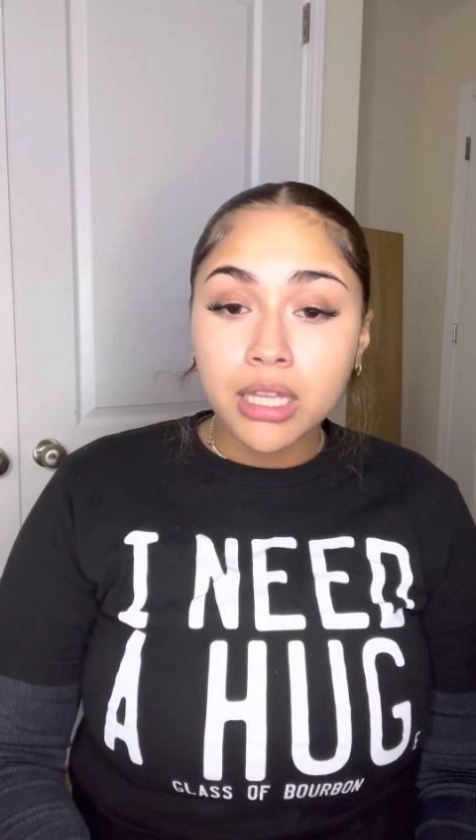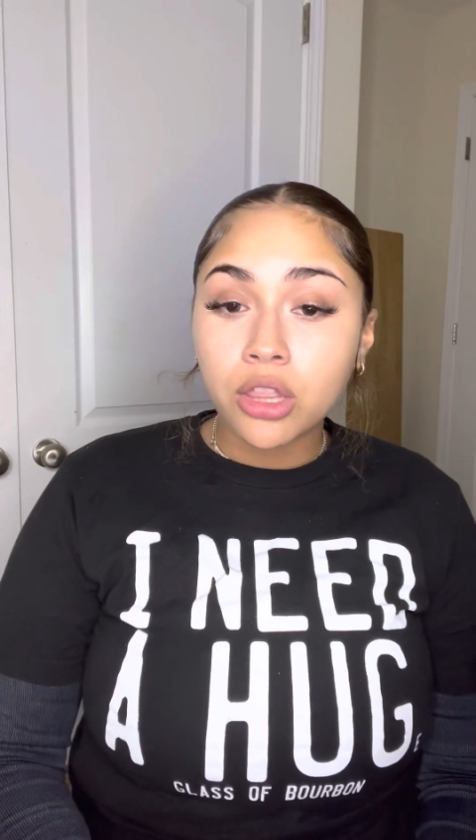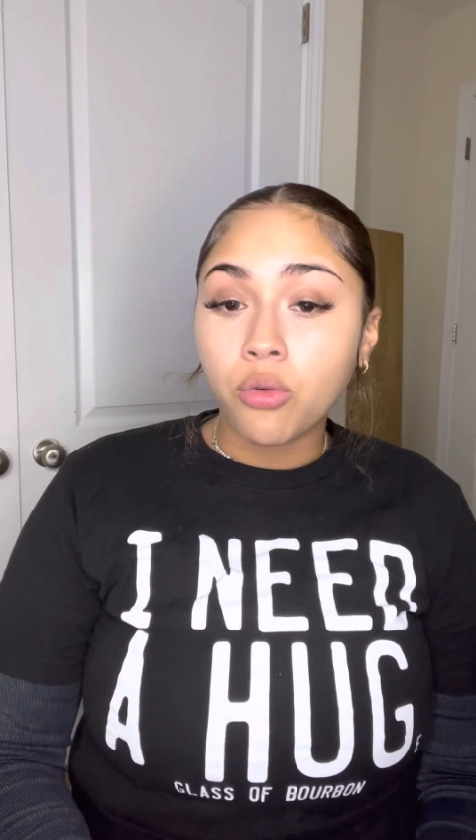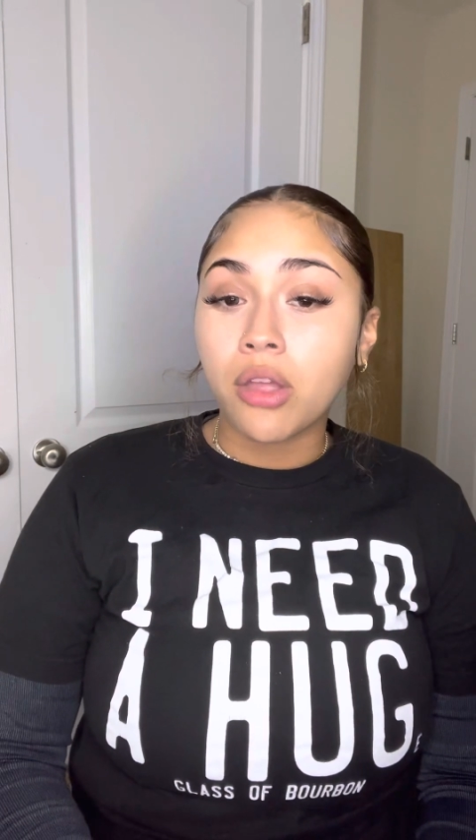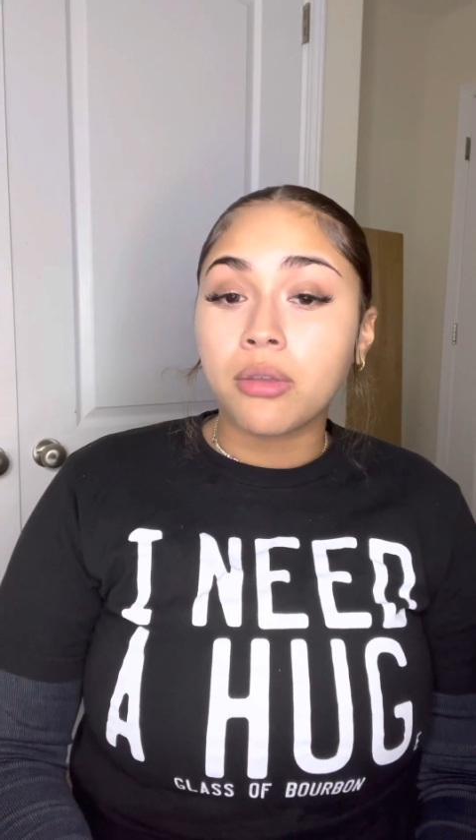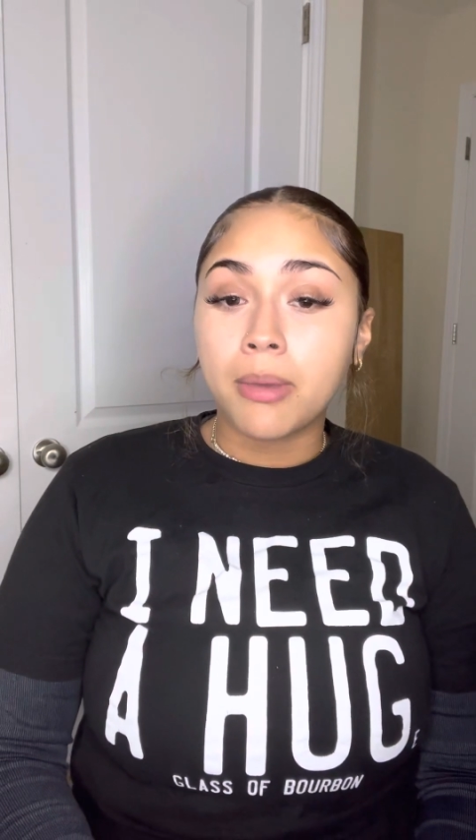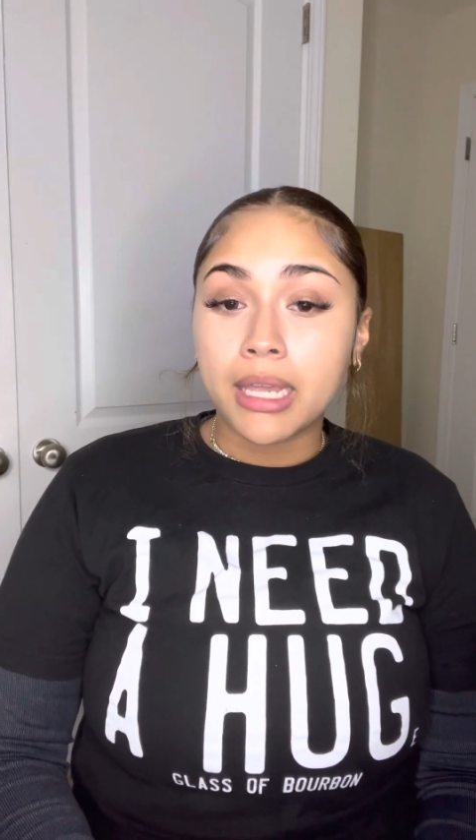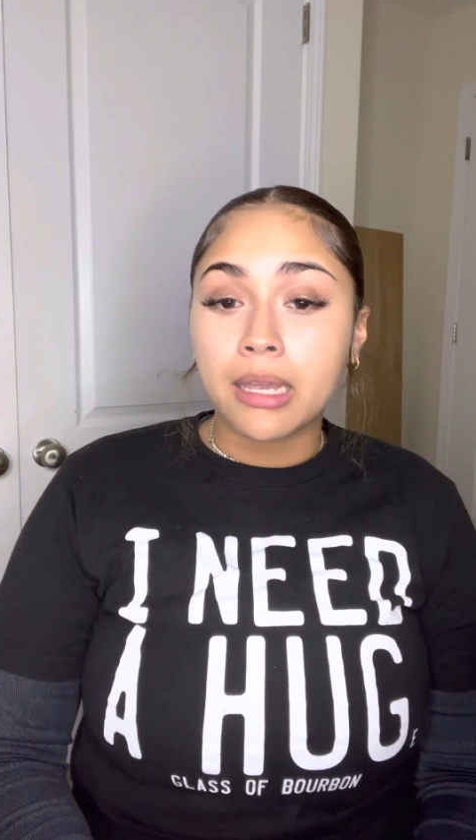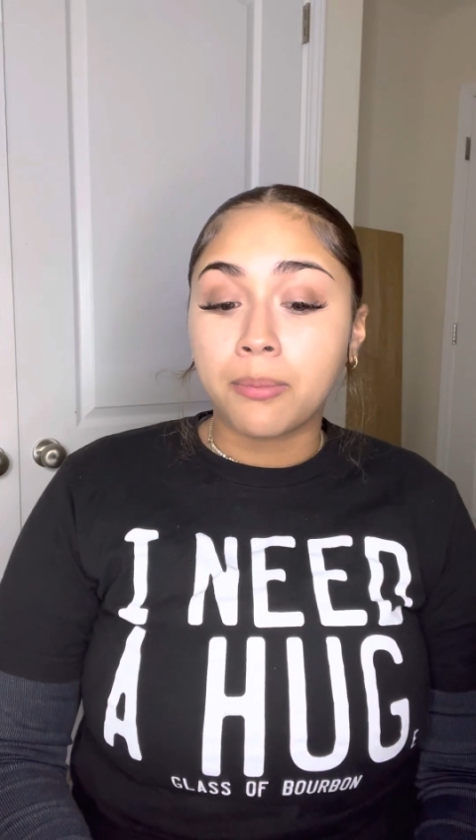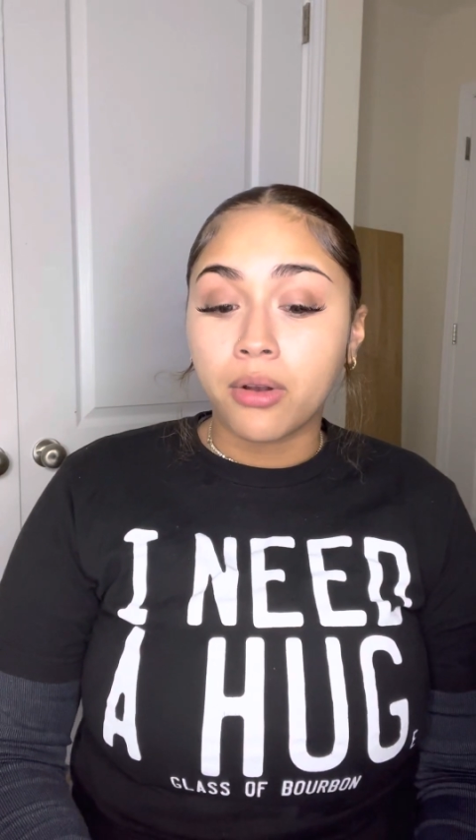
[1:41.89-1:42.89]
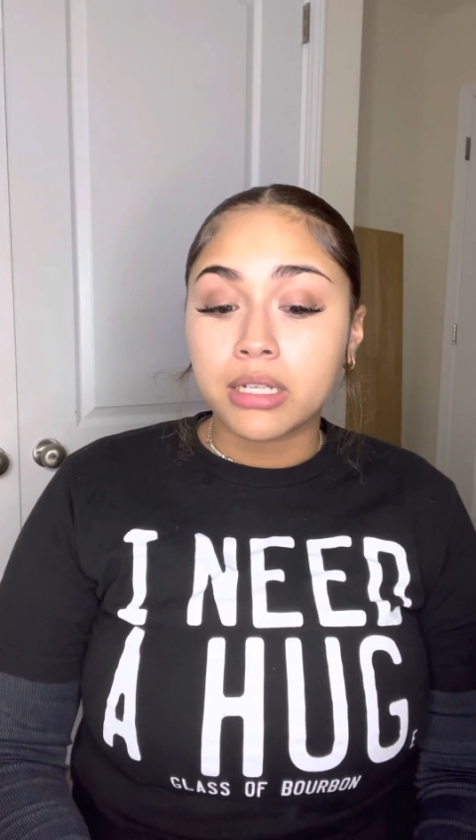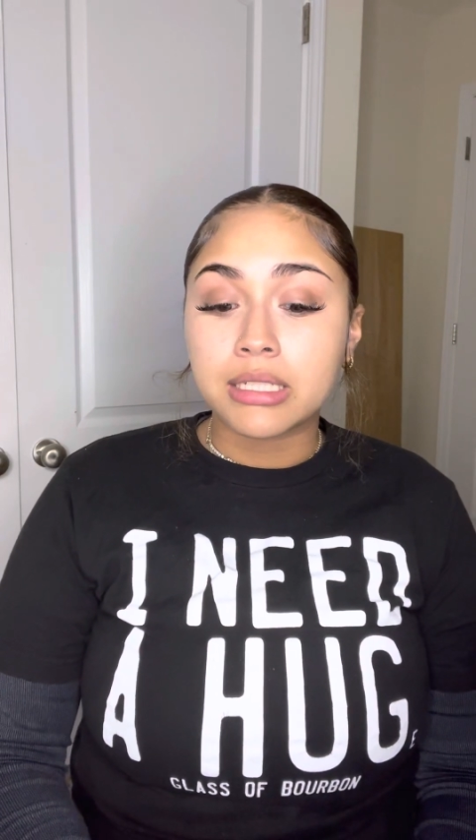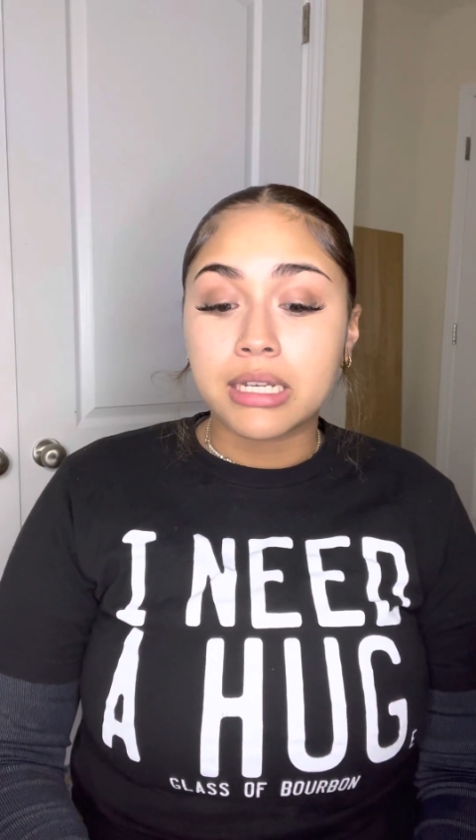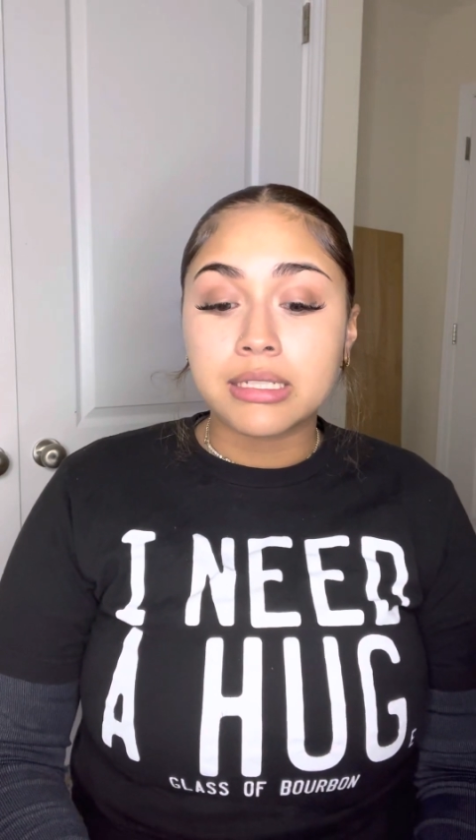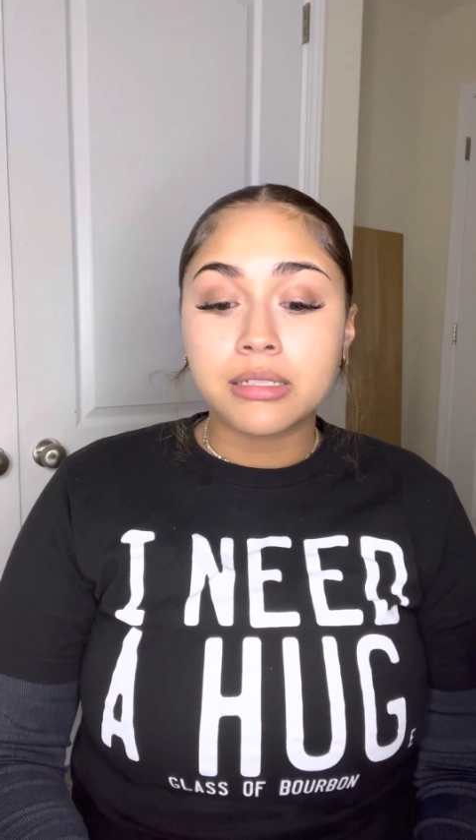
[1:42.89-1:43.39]
throughout the baking
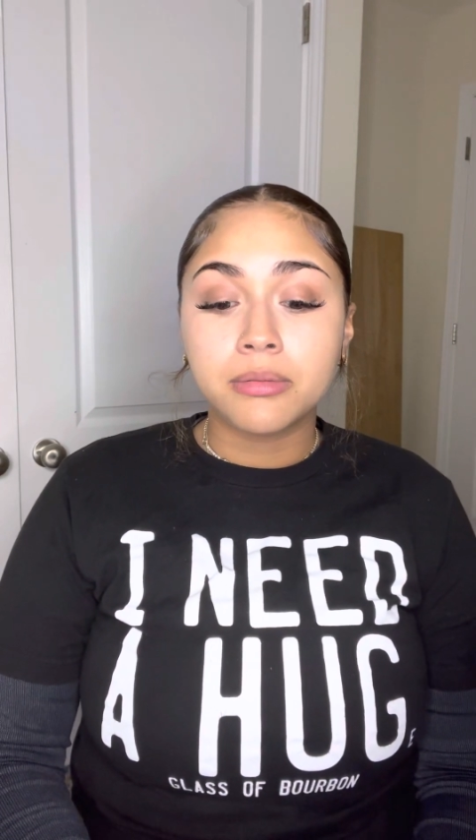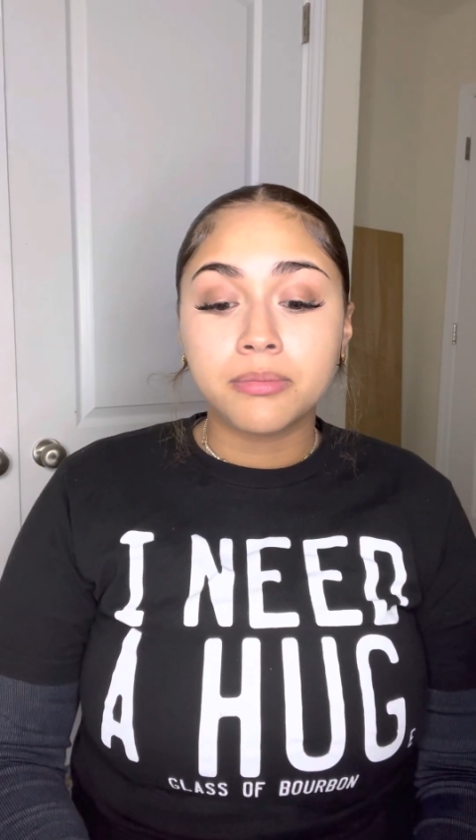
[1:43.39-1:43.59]
process.